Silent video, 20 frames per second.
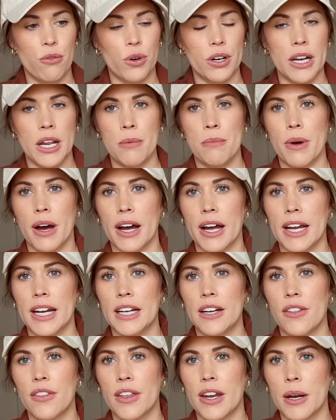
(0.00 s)
one in
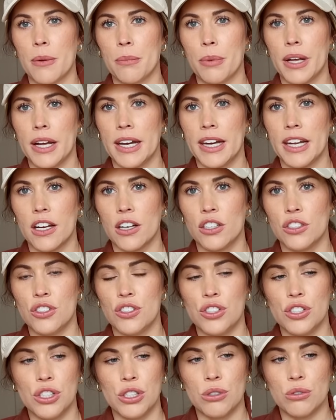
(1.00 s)
mind that I'm planning
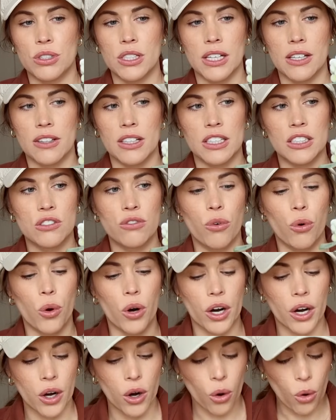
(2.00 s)
on using these
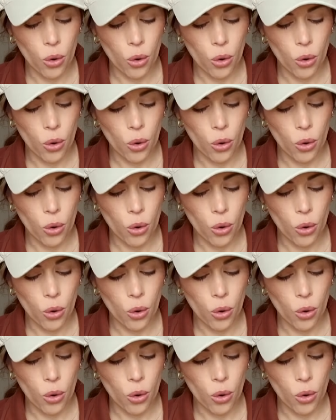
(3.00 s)
for,